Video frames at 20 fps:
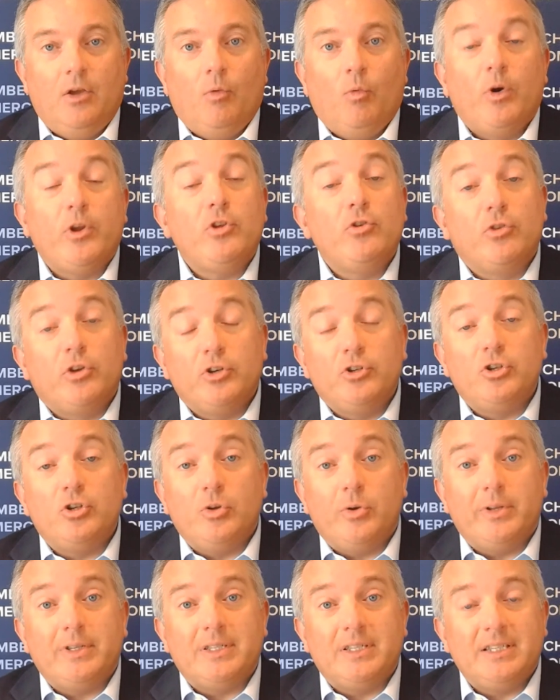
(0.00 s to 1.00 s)
What you could
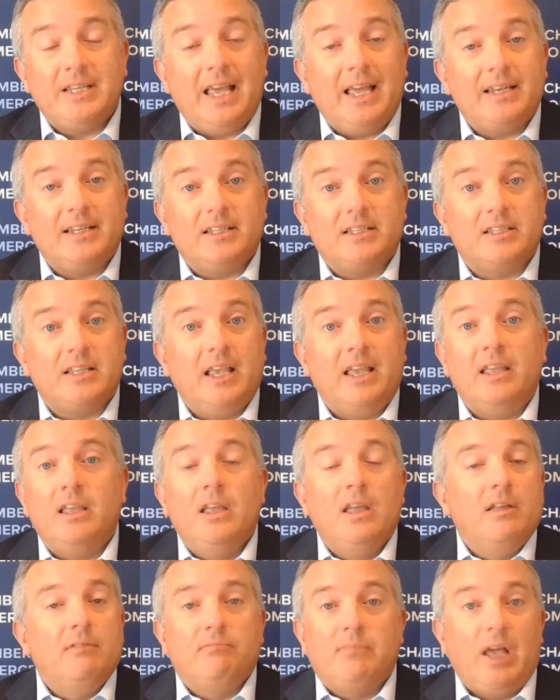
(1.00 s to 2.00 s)
do instead is say,
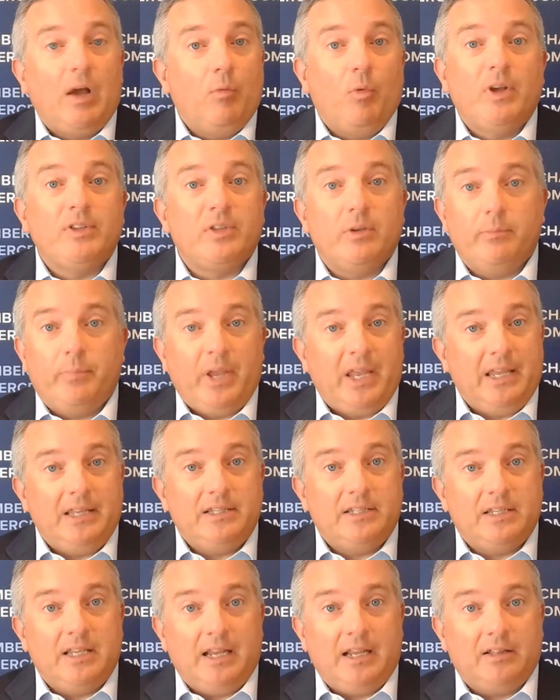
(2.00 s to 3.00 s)
that wasn't paid
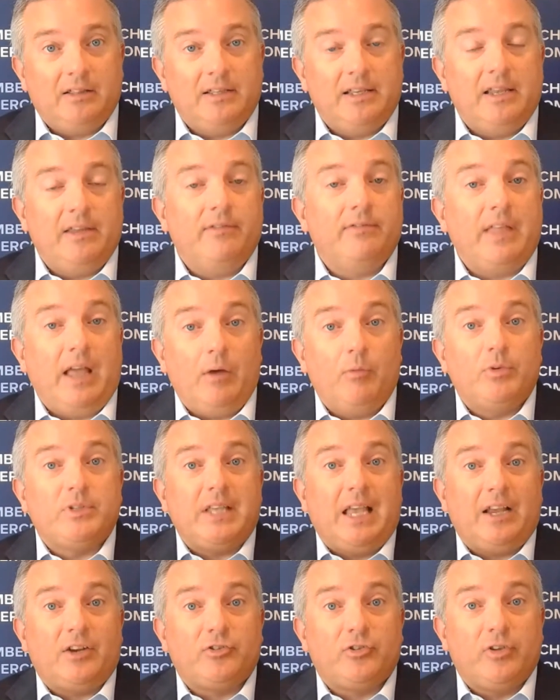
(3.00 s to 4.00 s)
sick leave, that was
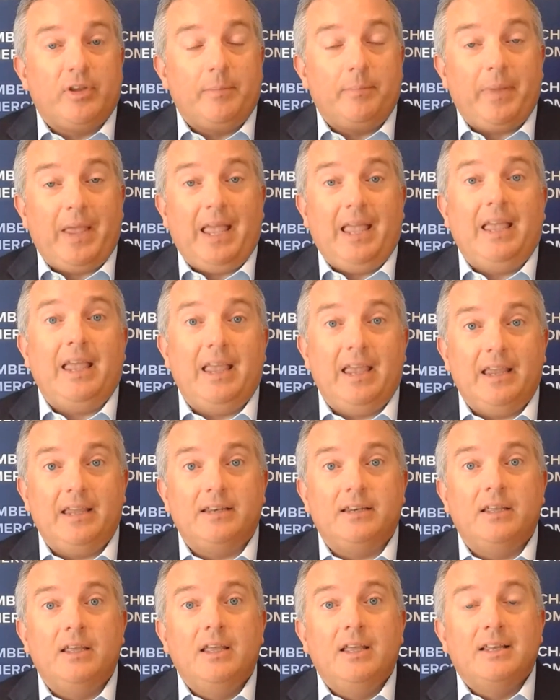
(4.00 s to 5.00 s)
actually
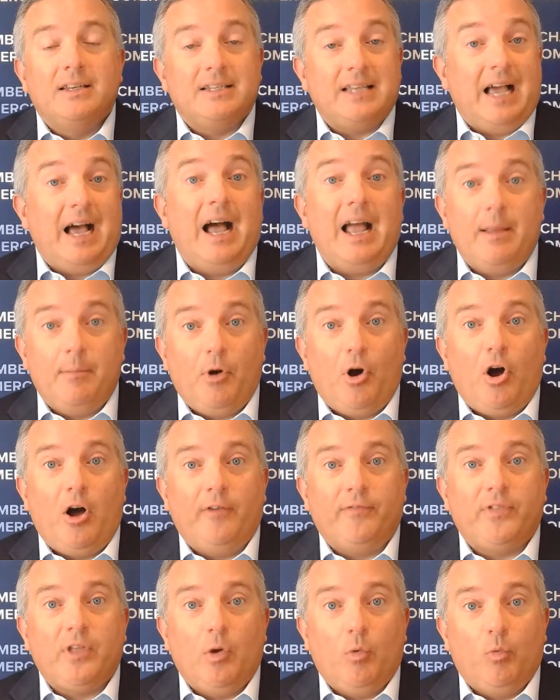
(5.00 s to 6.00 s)
paid time
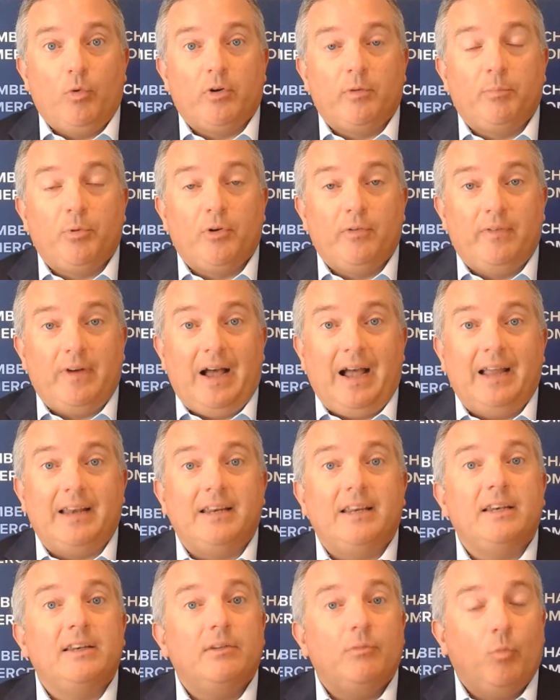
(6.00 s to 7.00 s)
off that we're
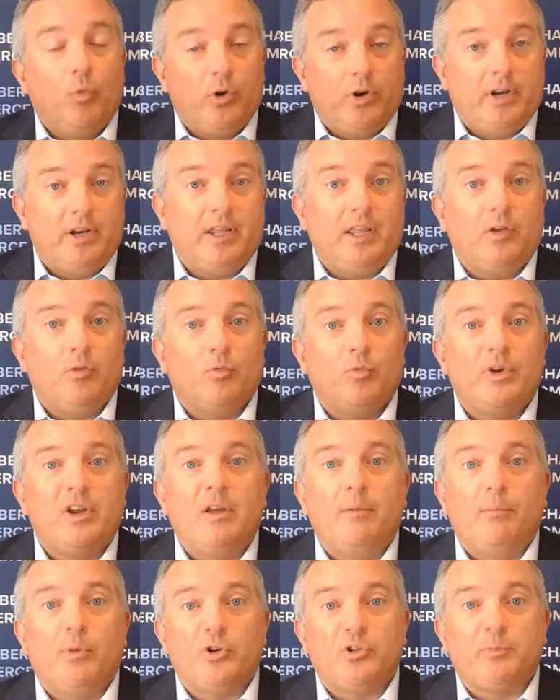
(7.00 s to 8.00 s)
providing. We're gonna get
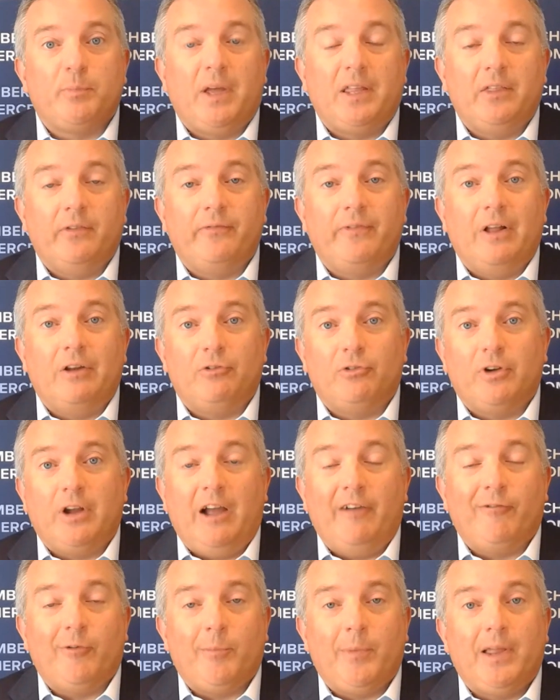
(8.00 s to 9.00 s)
reimbursed by the federal
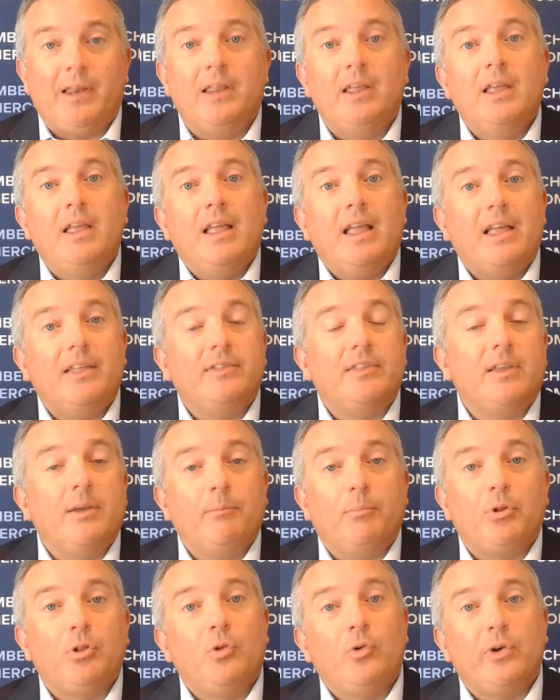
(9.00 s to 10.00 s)
government, and the
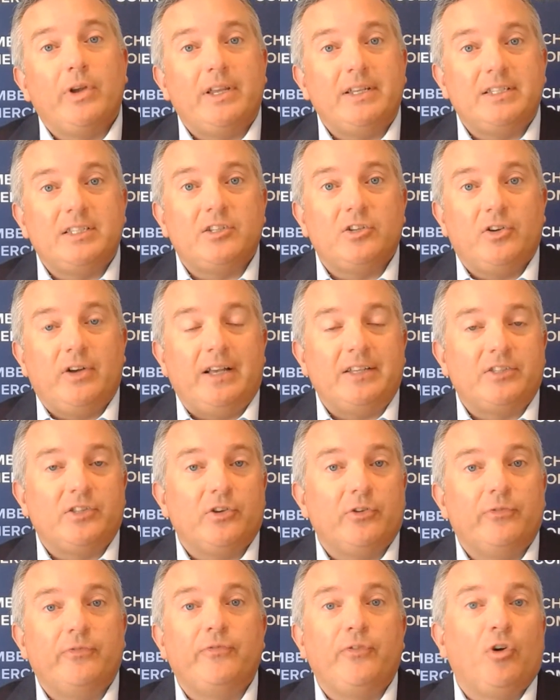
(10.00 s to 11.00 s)
employee still has
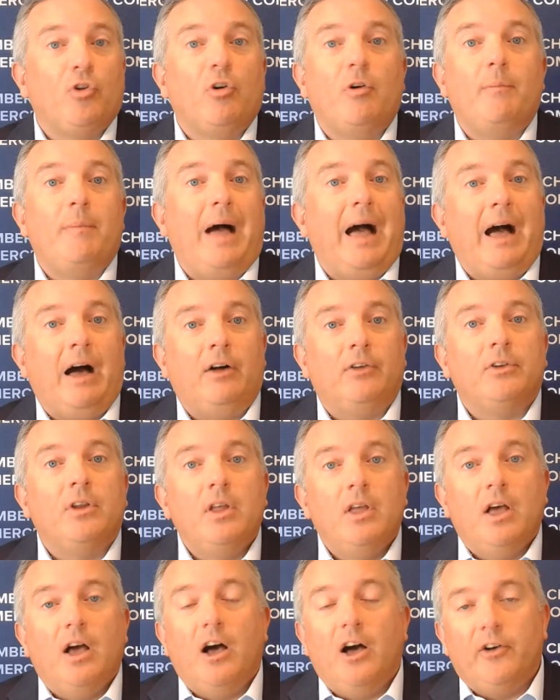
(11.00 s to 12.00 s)
their full amount
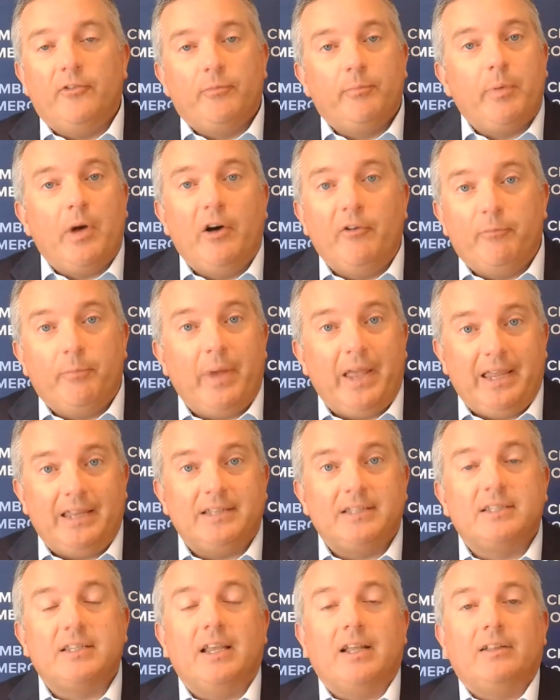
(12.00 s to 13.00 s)
of, of
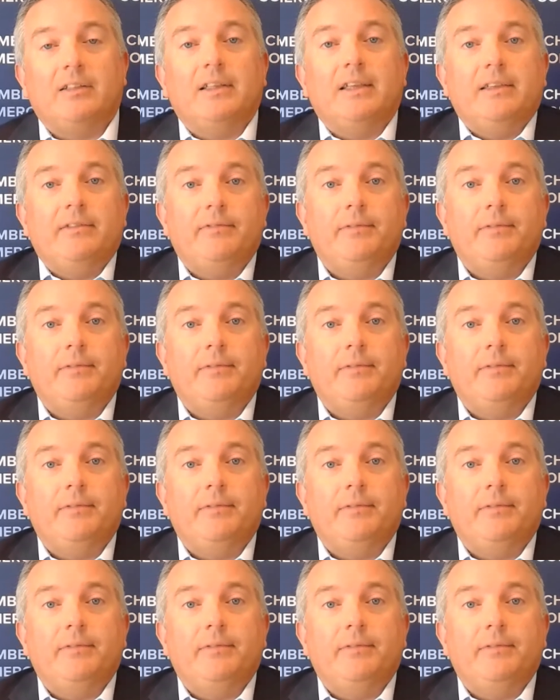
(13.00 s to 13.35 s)
paid sick leave.